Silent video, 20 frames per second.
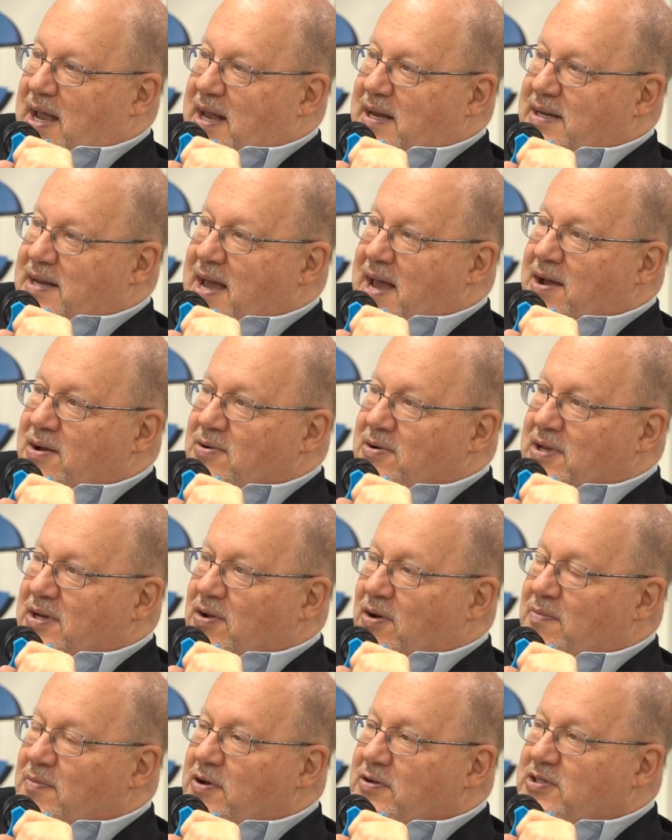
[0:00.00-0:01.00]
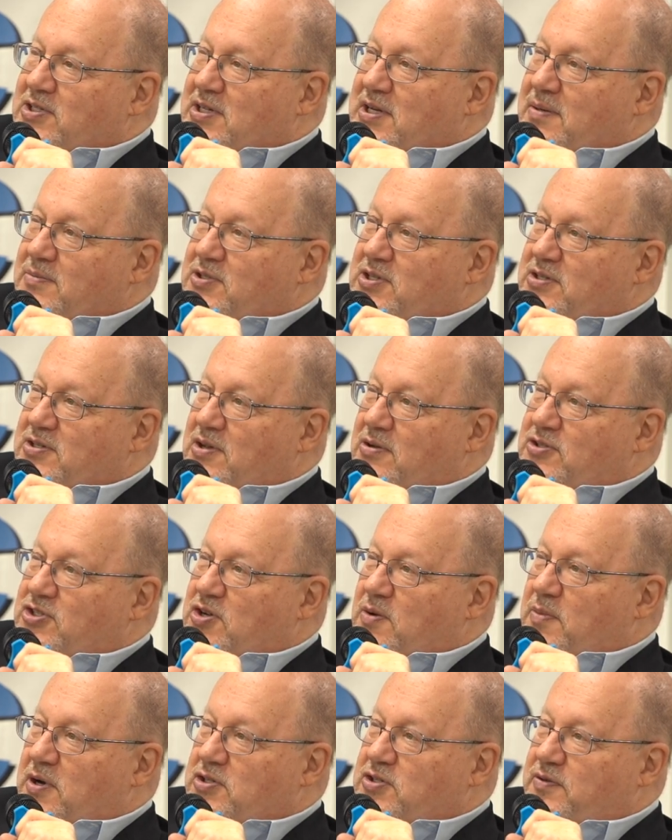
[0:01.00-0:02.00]
And now it almost seems as though
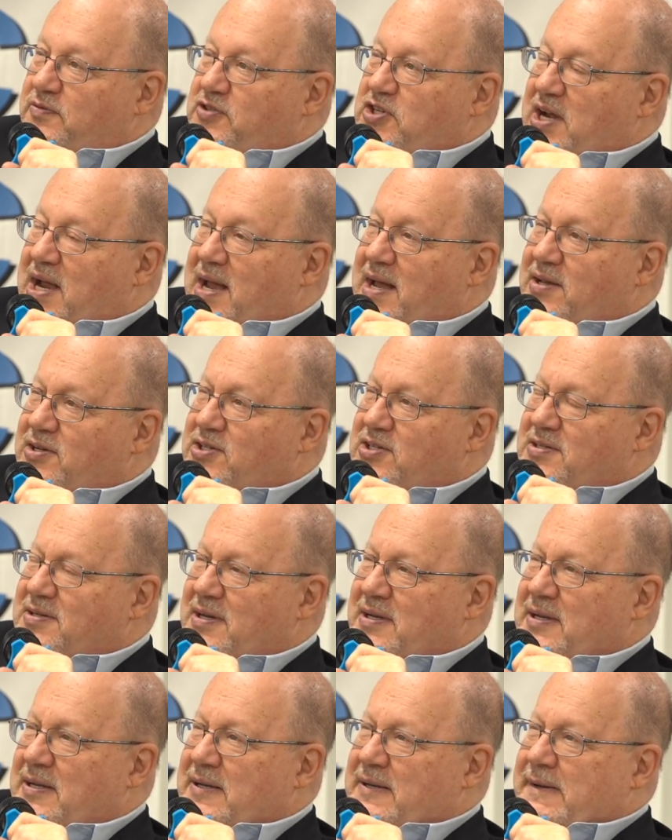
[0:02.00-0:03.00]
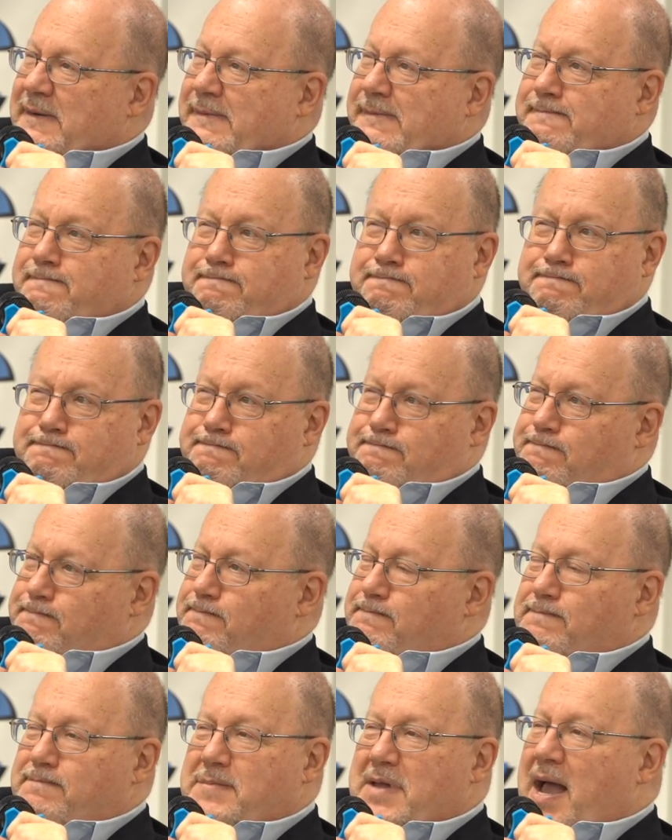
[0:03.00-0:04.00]
so much of jazz,
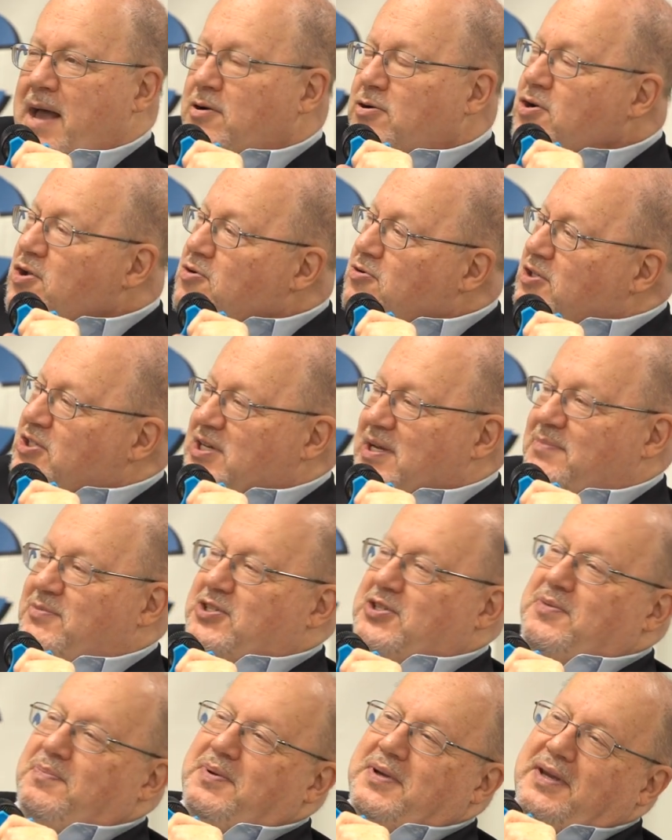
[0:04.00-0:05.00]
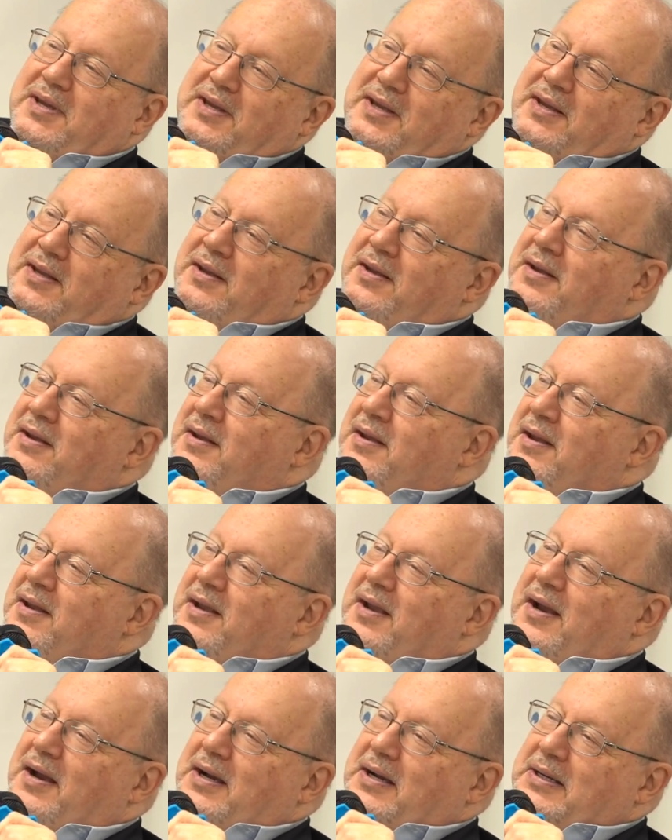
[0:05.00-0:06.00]
I don't know, seems to be
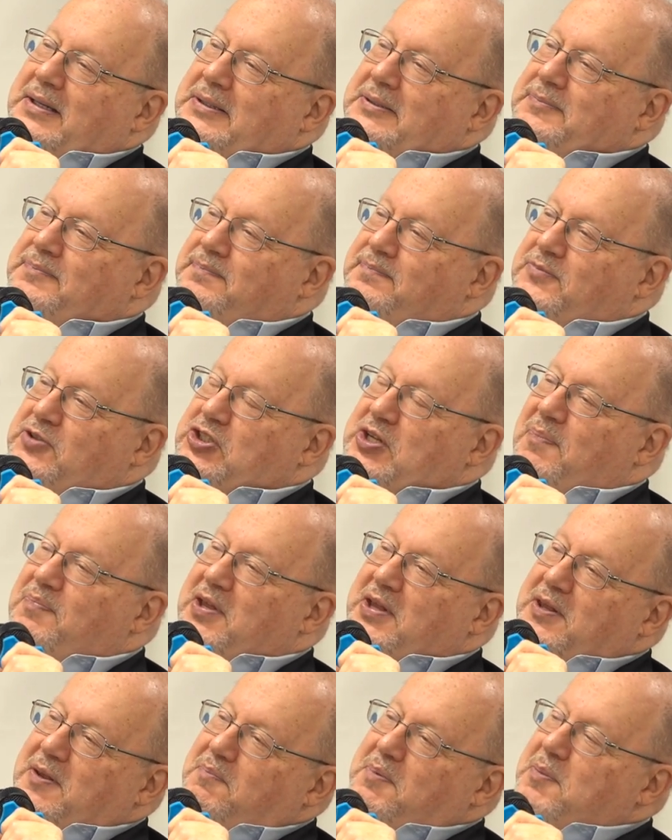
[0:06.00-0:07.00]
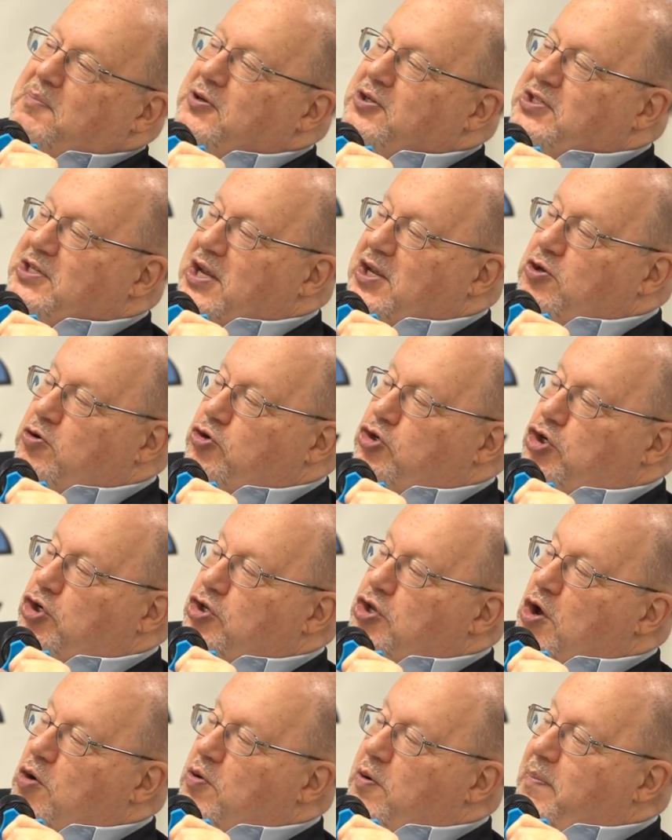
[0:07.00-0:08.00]
something that people say you
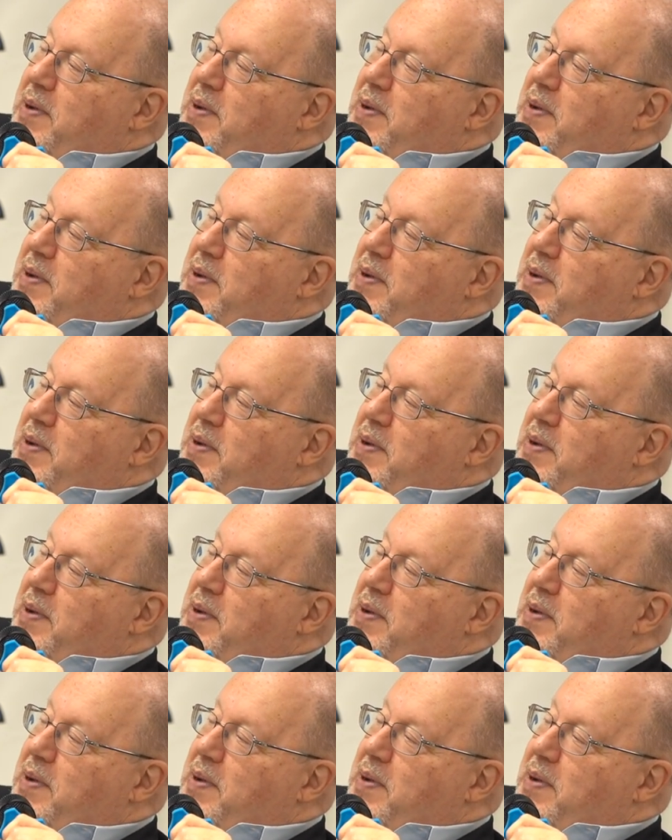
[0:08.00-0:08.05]
should know